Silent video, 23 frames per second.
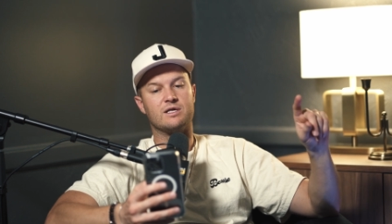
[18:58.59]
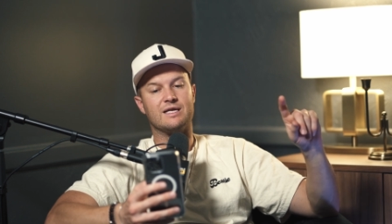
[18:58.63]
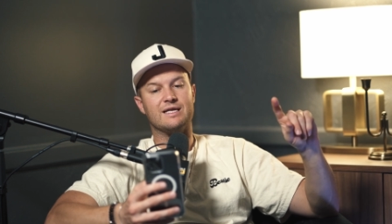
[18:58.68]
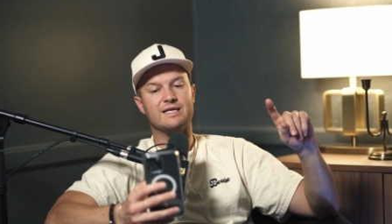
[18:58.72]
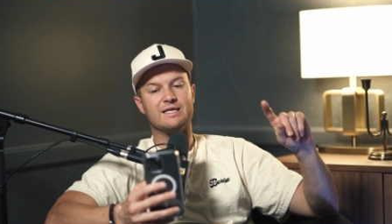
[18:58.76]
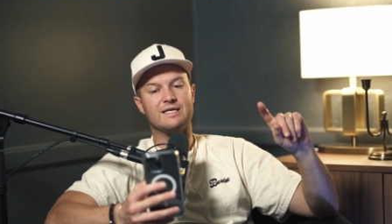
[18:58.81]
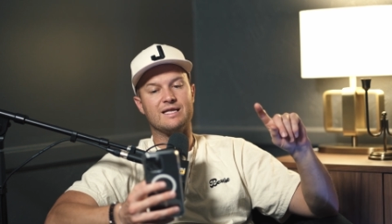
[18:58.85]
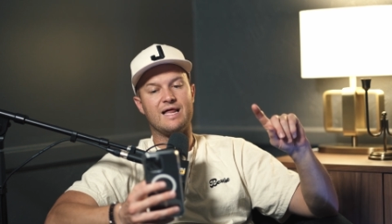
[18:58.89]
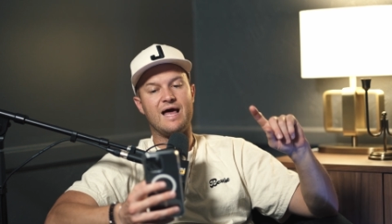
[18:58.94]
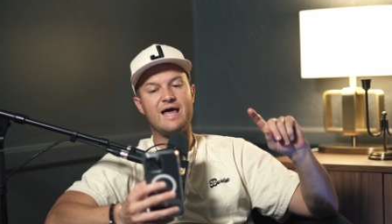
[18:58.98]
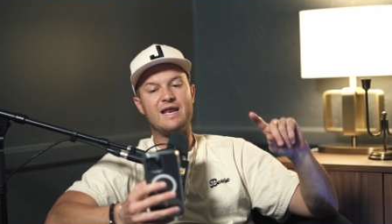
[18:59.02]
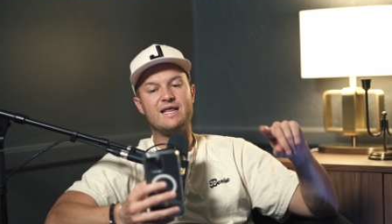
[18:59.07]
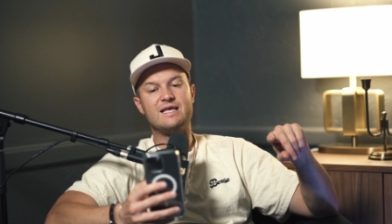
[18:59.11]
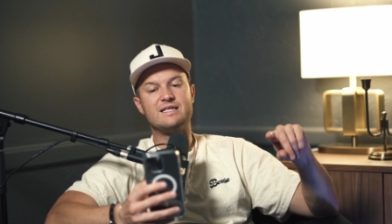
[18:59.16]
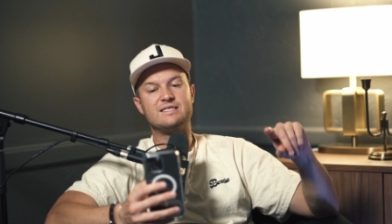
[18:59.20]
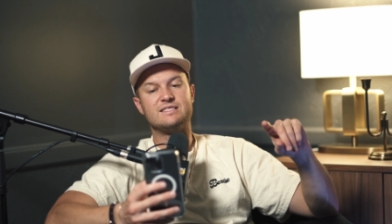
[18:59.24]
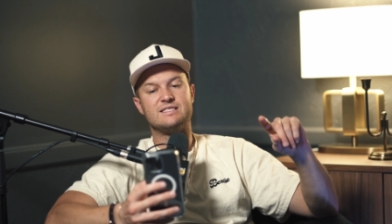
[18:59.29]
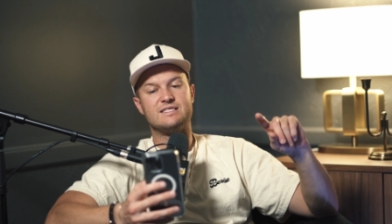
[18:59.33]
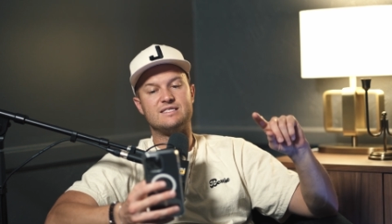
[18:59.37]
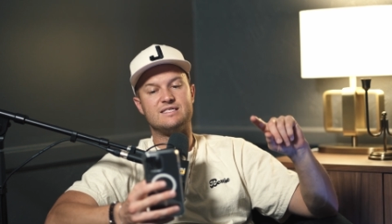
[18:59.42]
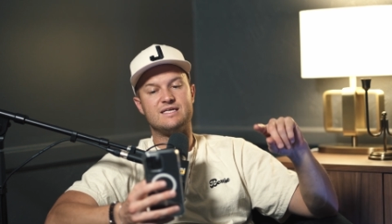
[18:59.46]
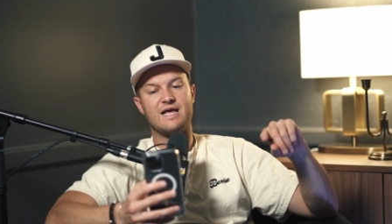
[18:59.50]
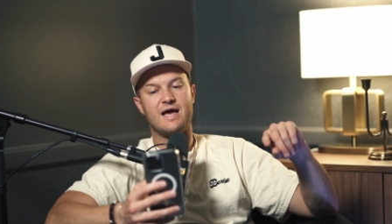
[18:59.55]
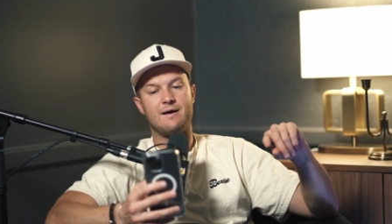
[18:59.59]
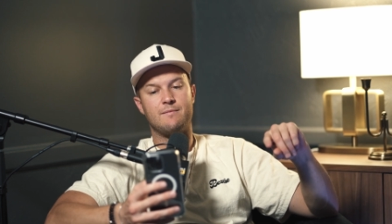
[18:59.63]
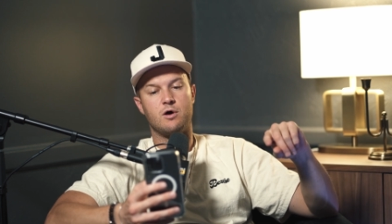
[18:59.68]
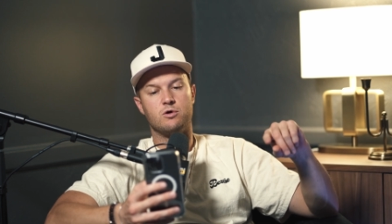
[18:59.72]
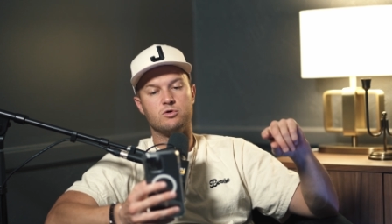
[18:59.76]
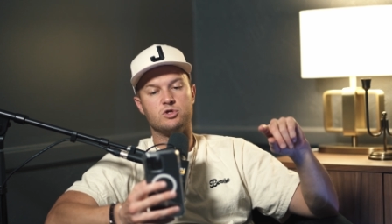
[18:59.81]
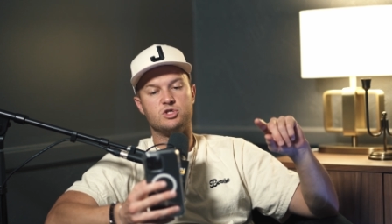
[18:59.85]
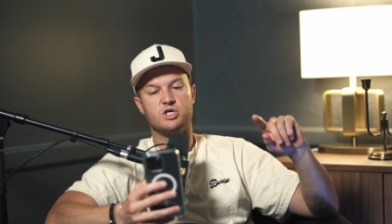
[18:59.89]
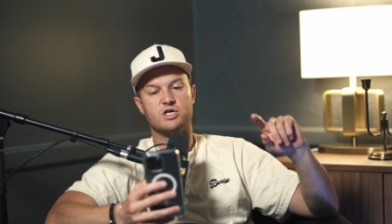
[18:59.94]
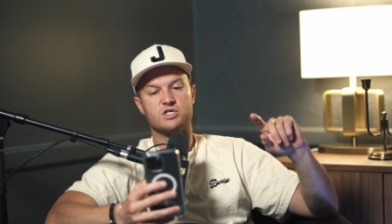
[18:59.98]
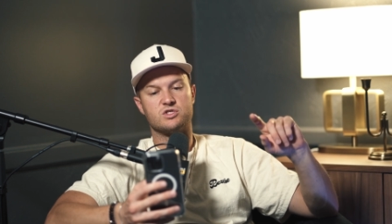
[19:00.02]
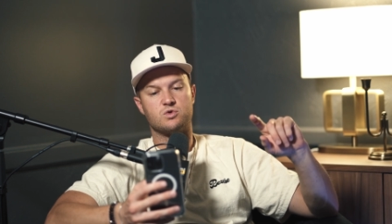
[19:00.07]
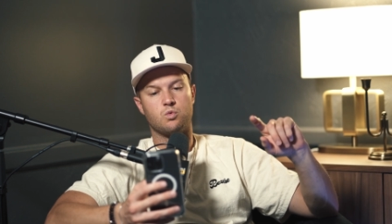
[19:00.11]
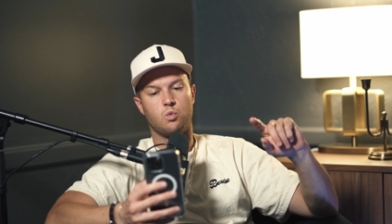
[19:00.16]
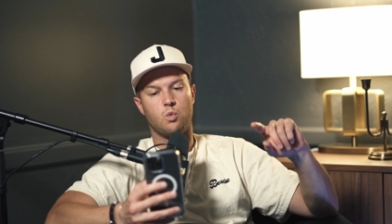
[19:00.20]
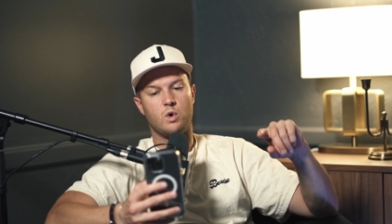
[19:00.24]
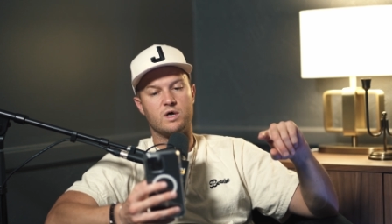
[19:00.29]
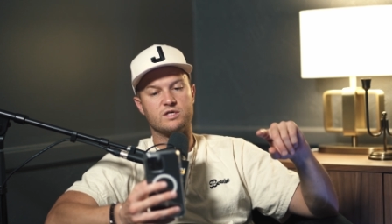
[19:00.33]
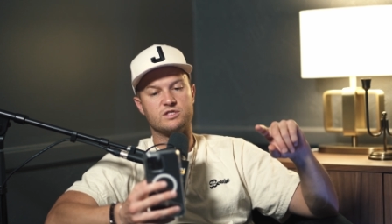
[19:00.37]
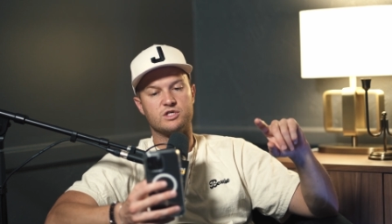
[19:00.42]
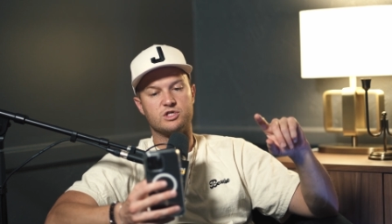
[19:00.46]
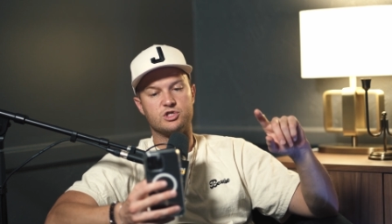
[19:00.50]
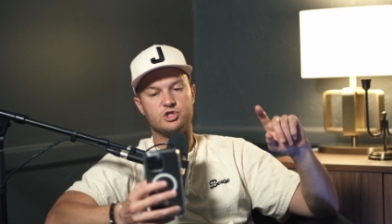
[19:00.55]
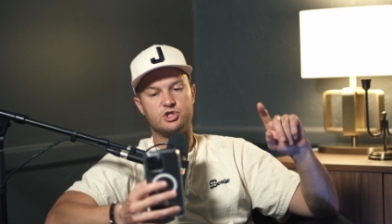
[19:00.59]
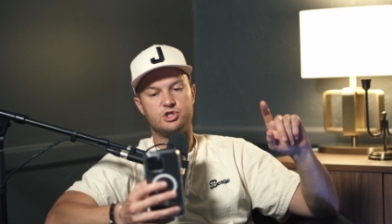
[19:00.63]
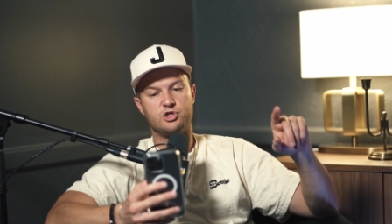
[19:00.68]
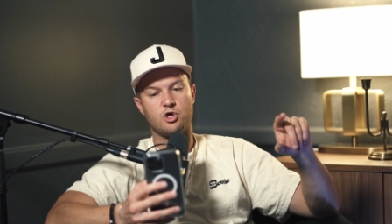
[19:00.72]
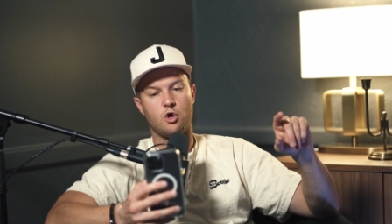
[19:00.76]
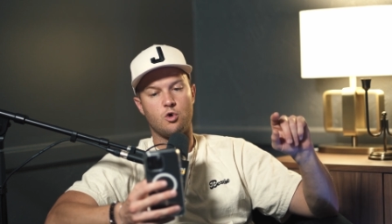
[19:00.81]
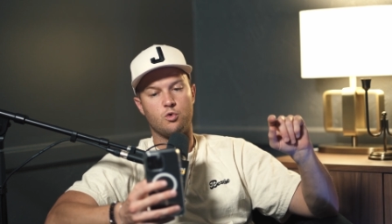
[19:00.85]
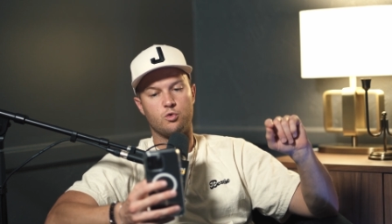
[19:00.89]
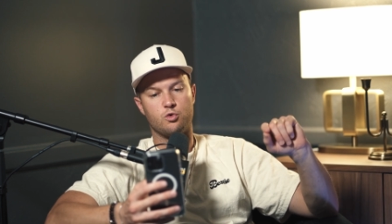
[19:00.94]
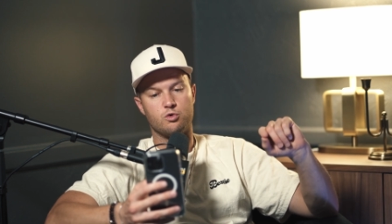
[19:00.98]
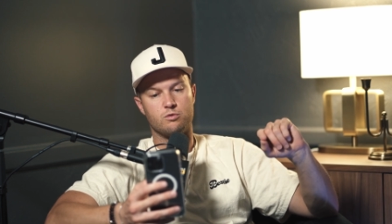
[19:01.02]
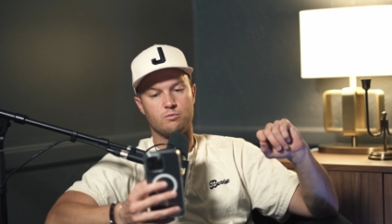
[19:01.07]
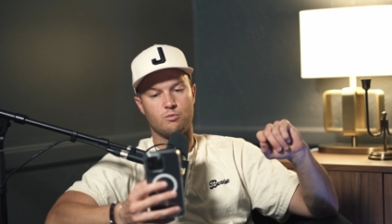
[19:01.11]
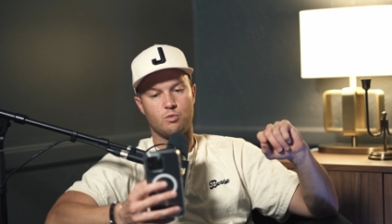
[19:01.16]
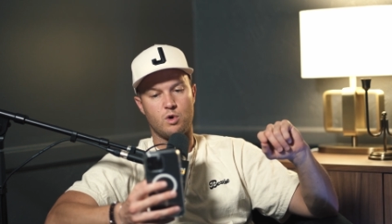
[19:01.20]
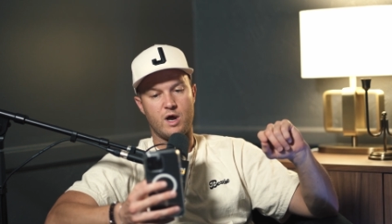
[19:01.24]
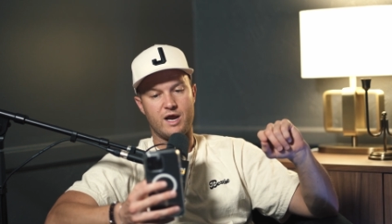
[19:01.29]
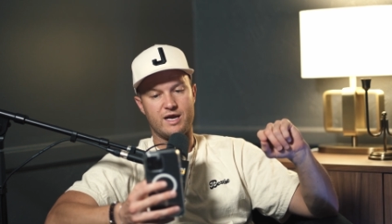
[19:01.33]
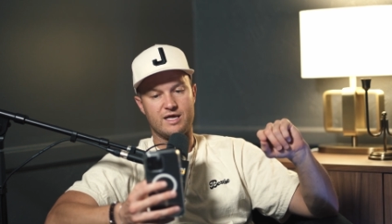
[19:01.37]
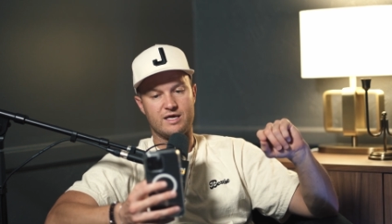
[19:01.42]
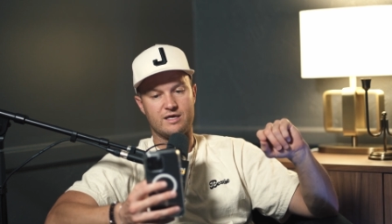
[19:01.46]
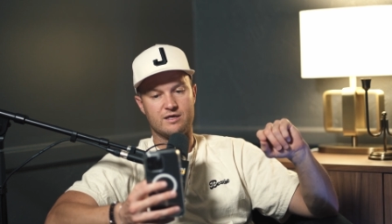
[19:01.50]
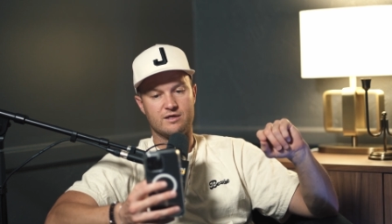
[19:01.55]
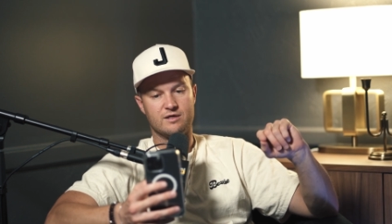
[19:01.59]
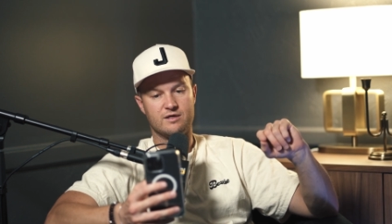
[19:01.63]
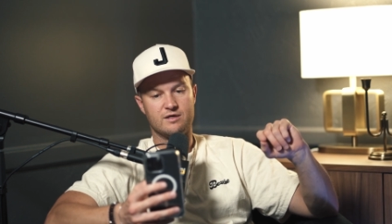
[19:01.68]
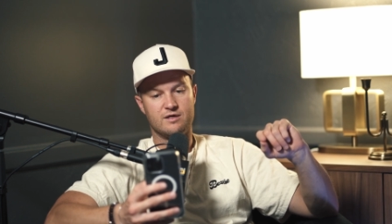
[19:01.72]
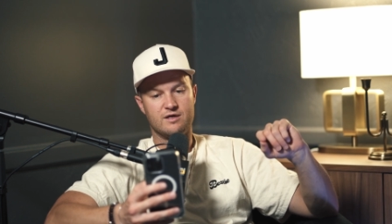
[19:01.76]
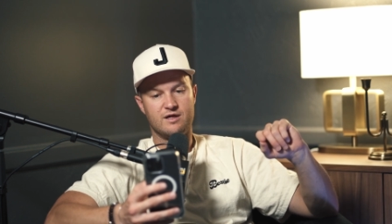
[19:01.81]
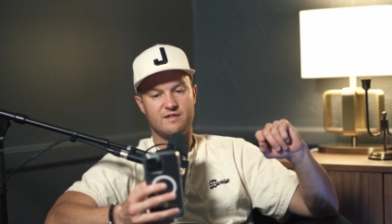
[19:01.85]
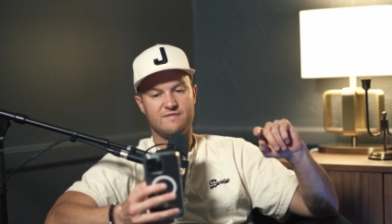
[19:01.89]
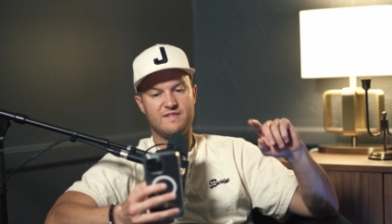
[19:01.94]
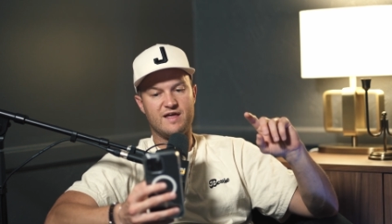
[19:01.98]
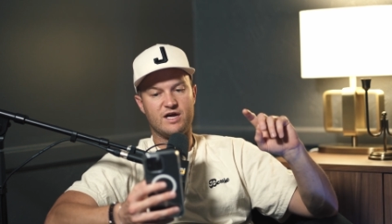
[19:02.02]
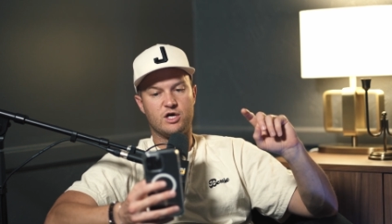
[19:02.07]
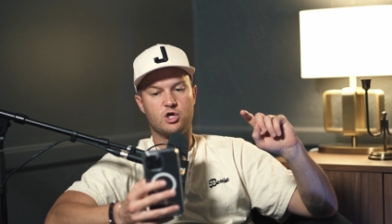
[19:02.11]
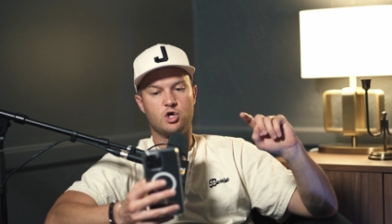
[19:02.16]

Lennon's demo just wasn't showroom ready. They